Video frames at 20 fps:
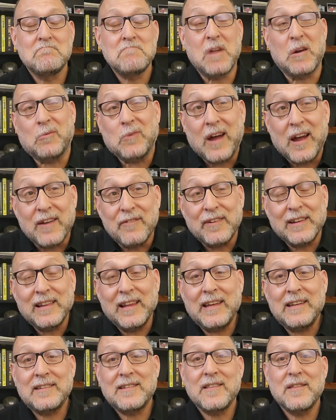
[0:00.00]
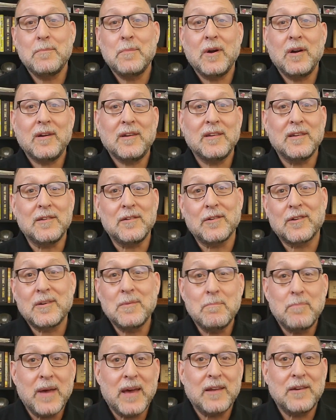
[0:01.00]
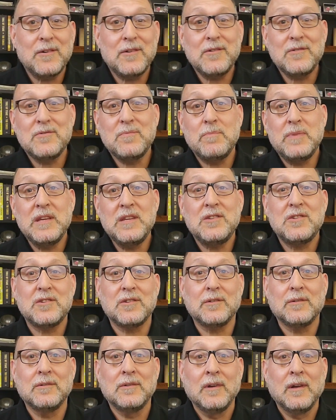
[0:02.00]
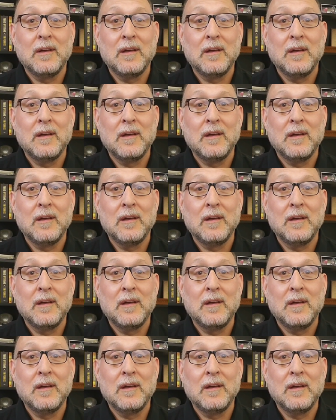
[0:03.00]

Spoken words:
arriving late to the market, your competitors beat you.